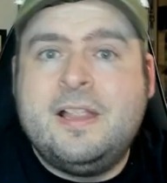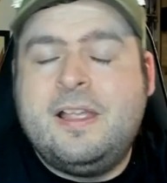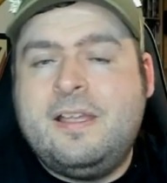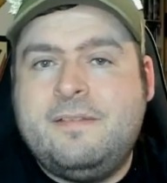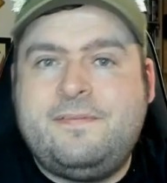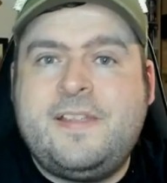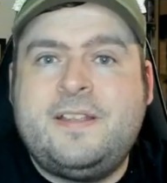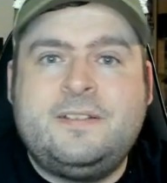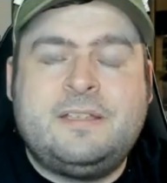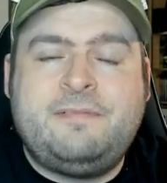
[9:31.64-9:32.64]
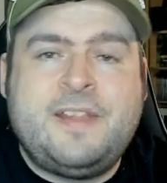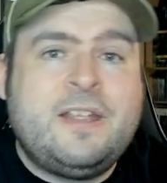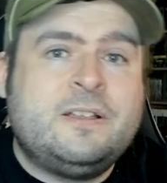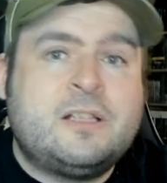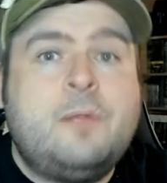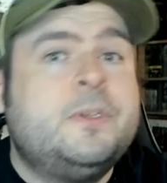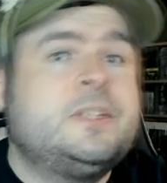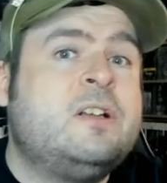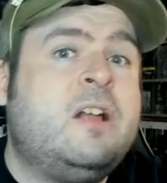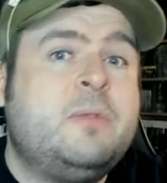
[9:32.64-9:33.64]
views are views, comments
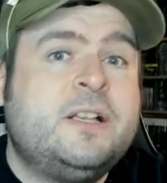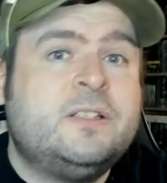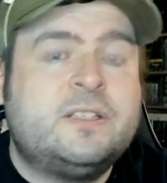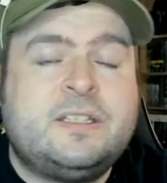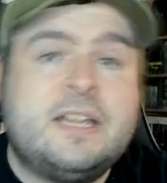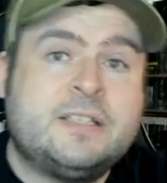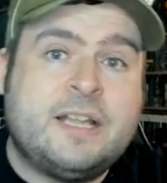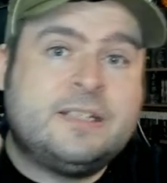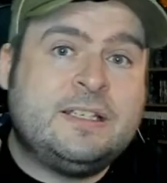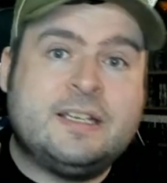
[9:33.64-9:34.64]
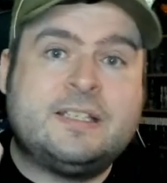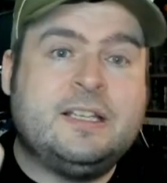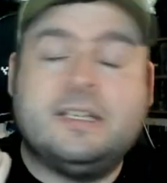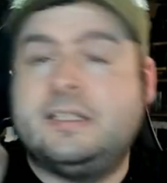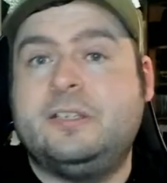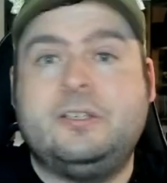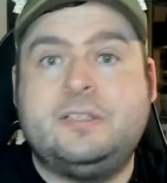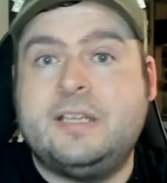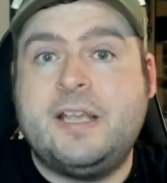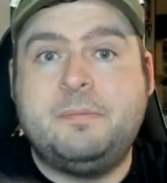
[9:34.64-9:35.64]
are comments, dislikes are dislikes, I should
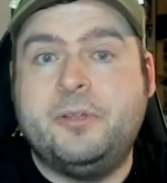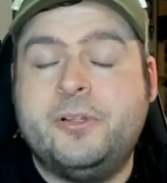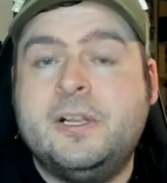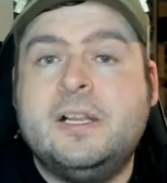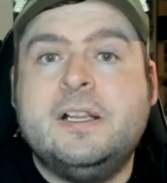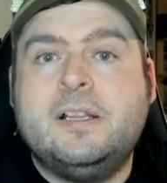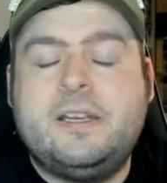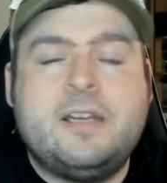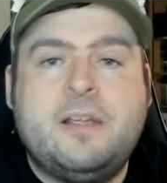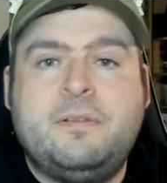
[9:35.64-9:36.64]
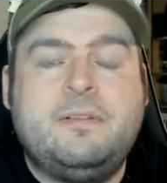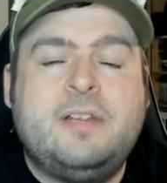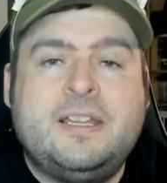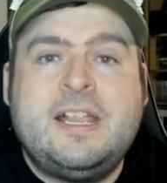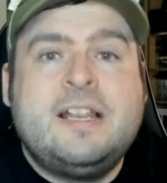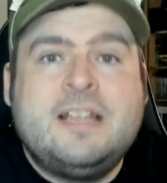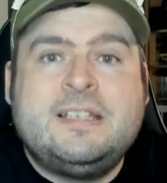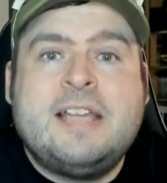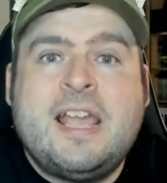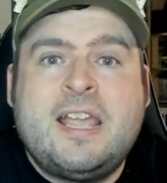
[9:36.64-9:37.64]
say. But, you know, at the end of the
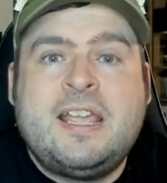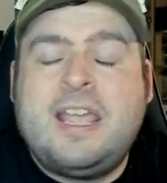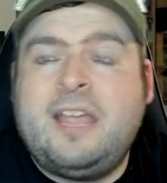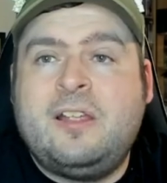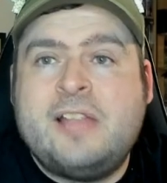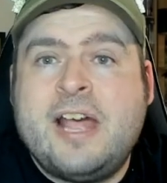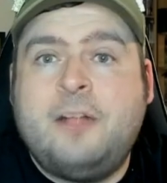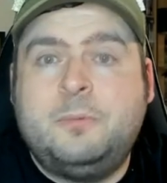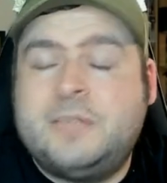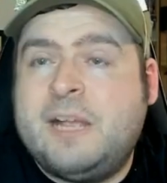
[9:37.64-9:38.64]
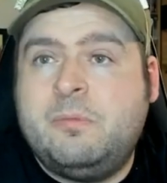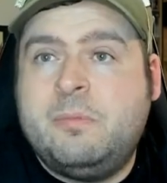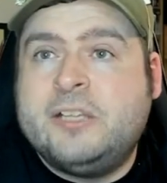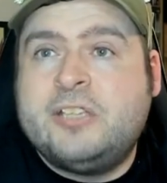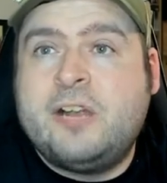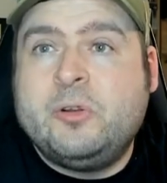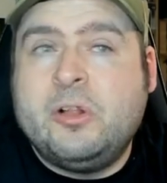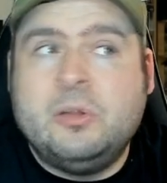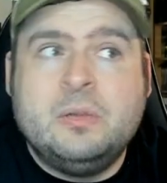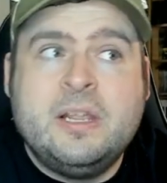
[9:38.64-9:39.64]
day, it all helps out with my
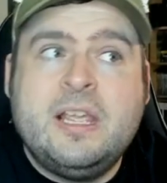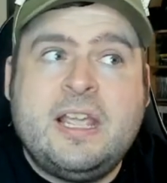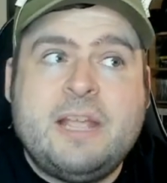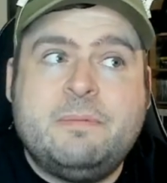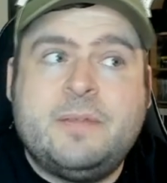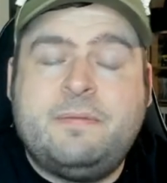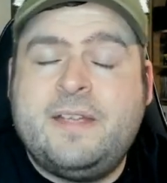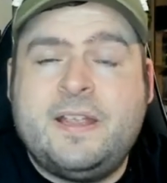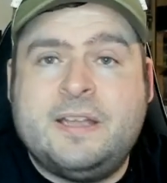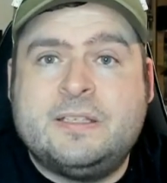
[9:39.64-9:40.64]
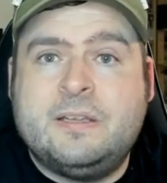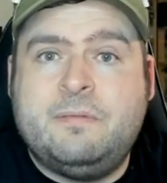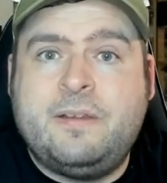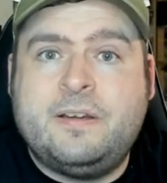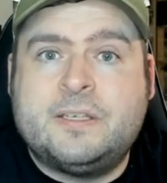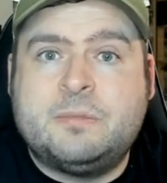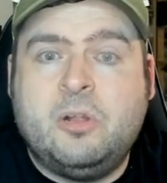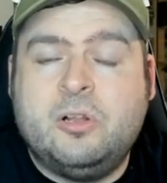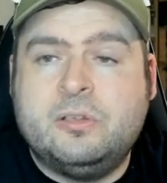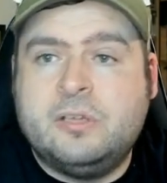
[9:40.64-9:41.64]
channel even if it is a very
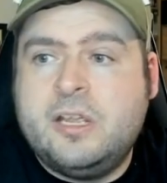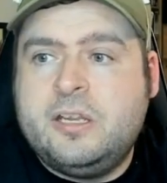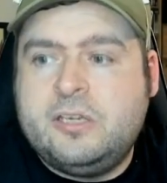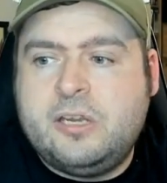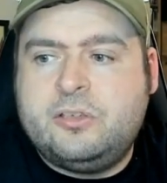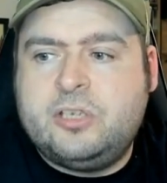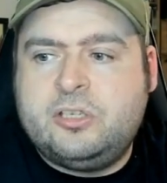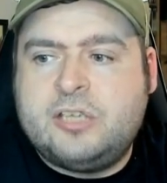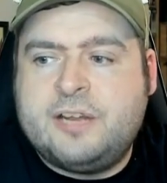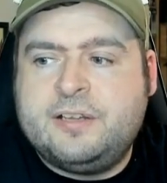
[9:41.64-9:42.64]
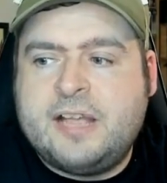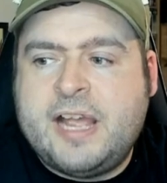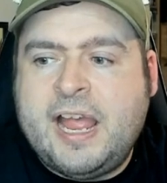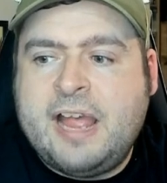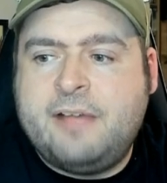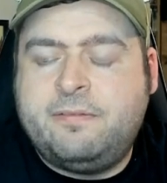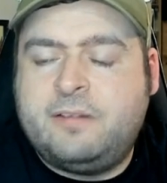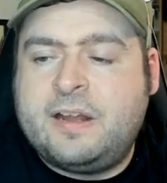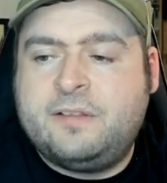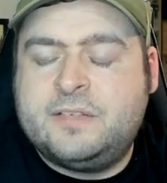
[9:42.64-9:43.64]
small YouTube channel I have
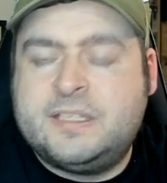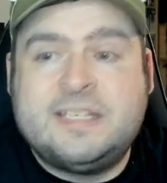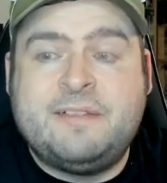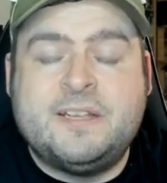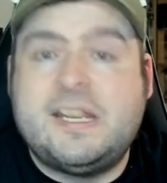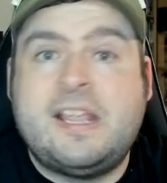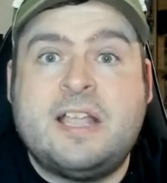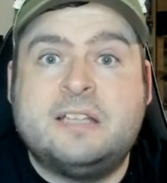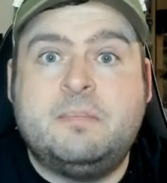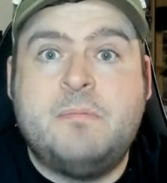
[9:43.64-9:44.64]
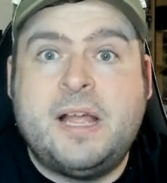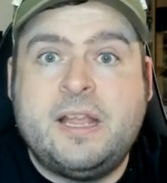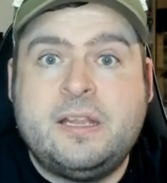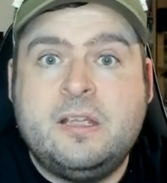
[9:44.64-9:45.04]
throughout 17 years of my